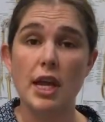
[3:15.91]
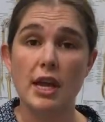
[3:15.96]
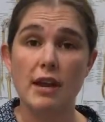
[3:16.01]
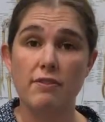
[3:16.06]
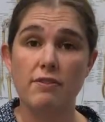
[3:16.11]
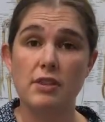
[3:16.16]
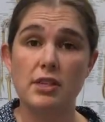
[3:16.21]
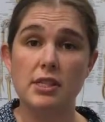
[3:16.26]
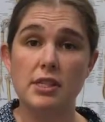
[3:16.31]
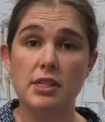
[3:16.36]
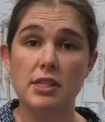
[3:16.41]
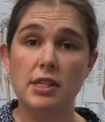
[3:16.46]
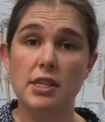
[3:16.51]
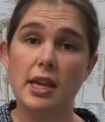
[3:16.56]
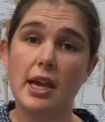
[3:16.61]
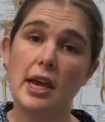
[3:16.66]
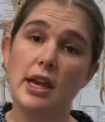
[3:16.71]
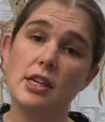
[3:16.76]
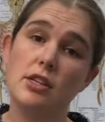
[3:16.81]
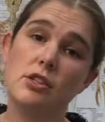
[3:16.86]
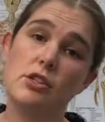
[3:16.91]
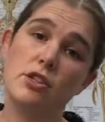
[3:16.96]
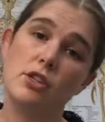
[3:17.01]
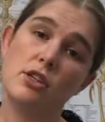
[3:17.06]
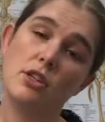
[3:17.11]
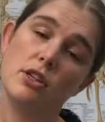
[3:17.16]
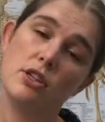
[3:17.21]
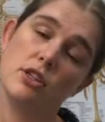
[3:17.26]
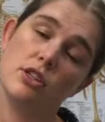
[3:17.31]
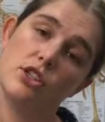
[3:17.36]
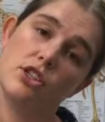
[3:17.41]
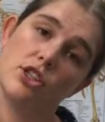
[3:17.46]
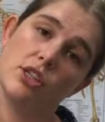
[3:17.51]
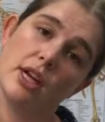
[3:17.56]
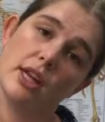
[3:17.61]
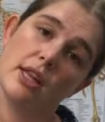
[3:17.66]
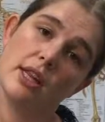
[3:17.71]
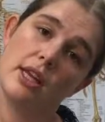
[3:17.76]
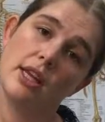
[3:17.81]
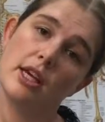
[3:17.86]
If this is the case, you can
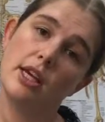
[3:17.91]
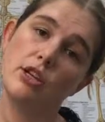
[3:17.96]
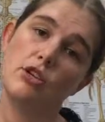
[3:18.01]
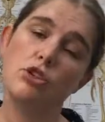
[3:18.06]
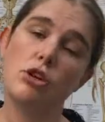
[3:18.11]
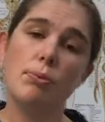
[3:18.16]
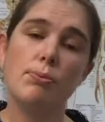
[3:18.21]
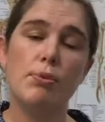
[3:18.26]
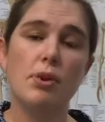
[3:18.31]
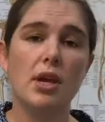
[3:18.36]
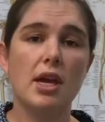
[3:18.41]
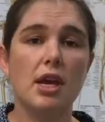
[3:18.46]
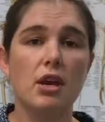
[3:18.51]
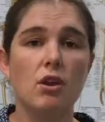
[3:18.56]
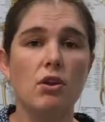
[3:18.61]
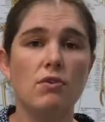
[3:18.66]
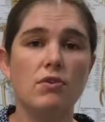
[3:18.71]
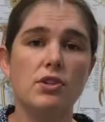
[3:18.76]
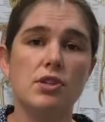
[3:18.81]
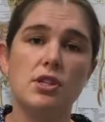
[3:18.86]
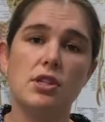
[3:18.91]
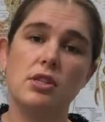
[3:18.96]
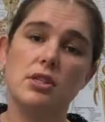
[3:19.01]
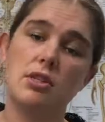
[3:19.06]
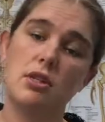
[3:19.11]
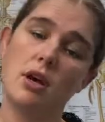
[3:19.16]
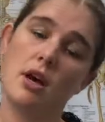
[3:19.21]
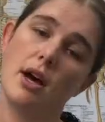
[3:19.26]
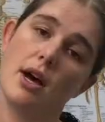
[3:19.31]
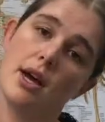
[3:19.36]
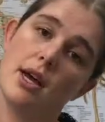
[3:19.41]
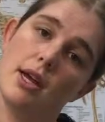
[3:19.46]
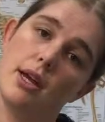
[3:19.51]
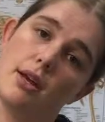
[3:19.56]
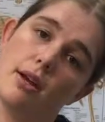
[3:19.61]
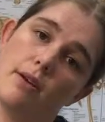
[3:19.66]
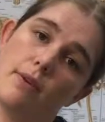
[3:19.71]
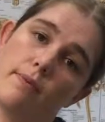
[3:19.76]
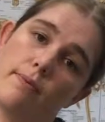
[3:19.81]
gently drop your head over to the side